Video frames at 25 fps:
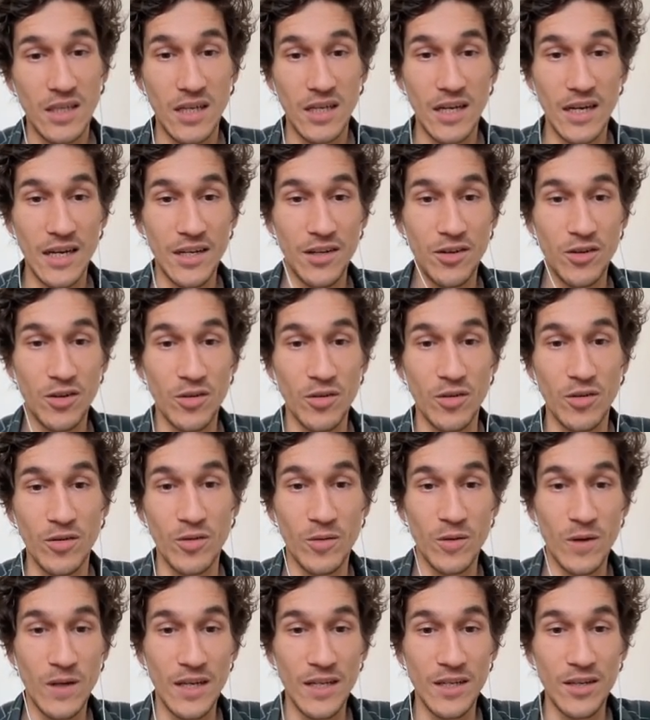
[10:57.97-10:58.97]
I don't
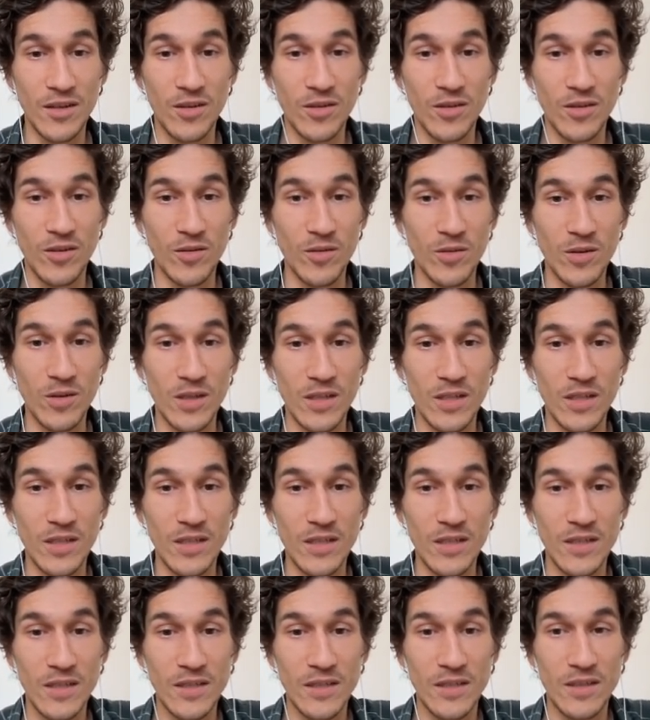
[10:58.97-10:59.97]
know. I don't know.
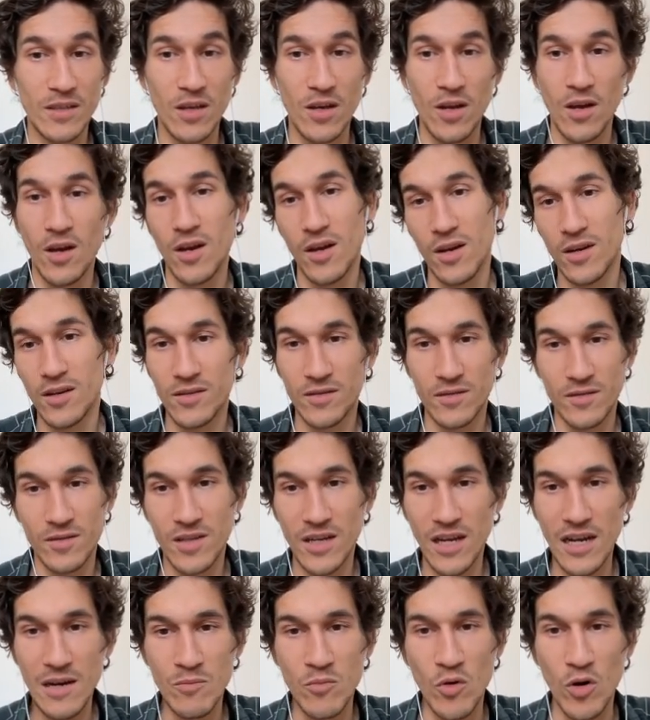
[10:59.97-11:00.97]

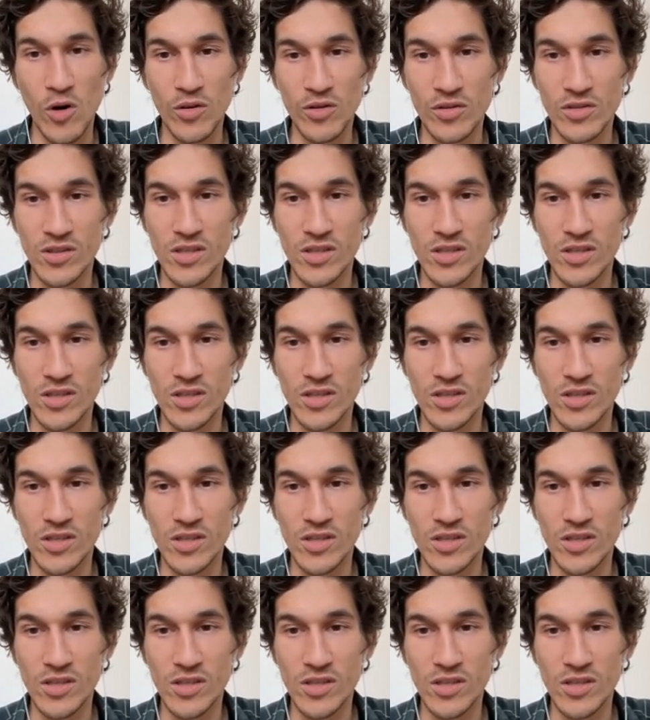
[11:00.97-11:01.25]
Come on,